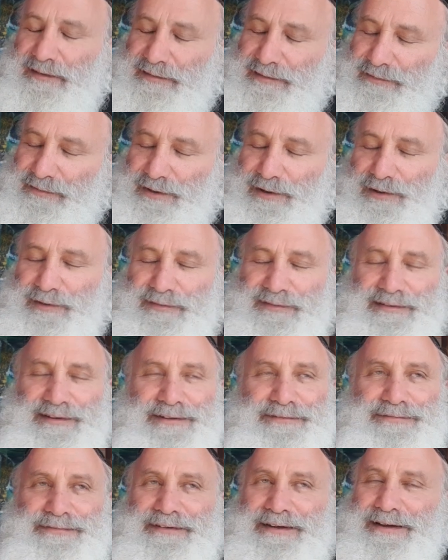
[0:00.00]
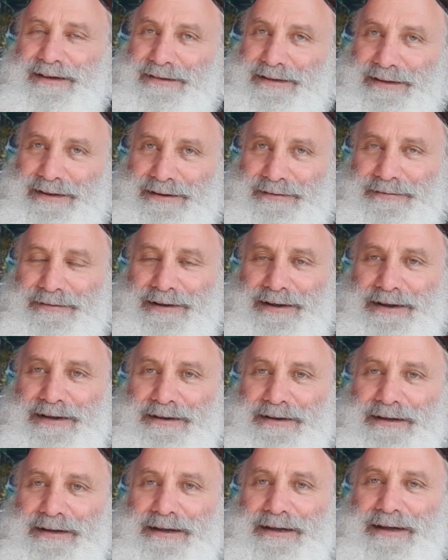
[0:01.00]
of Yosef, I'll get it
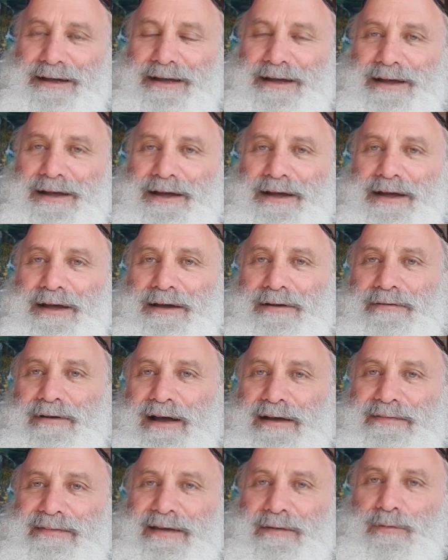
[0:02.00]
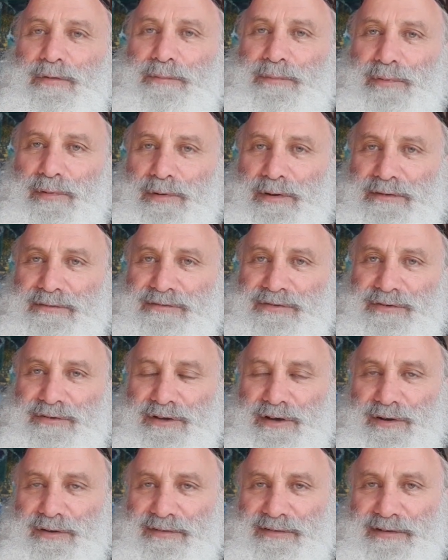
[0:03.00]
right, that were born to
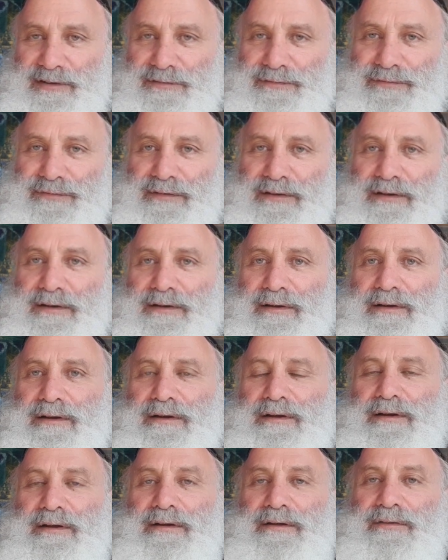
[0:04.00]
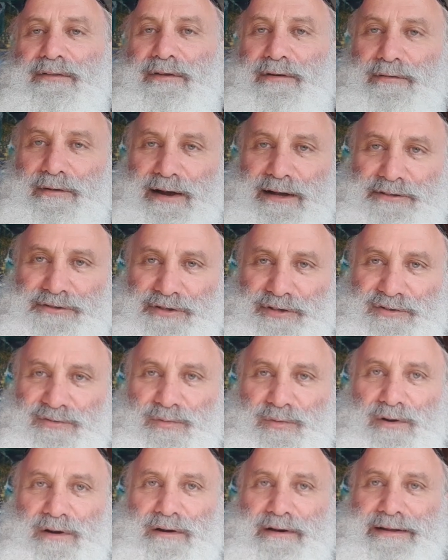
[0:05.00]
Yosef, the righteous
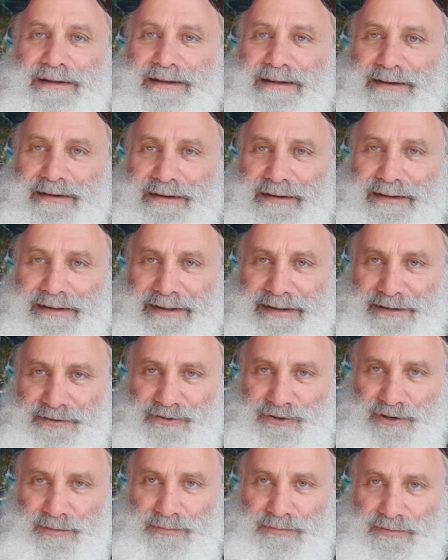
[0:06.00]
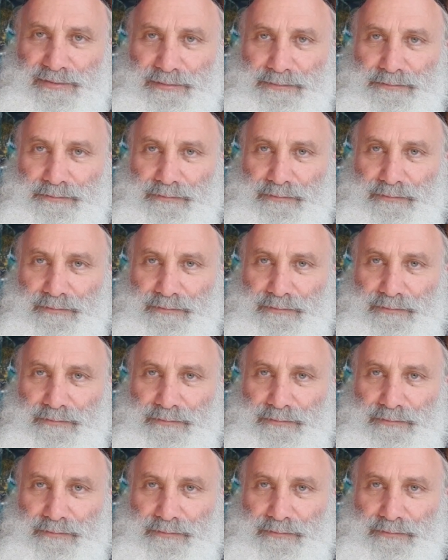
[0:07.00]
one, in Egypt.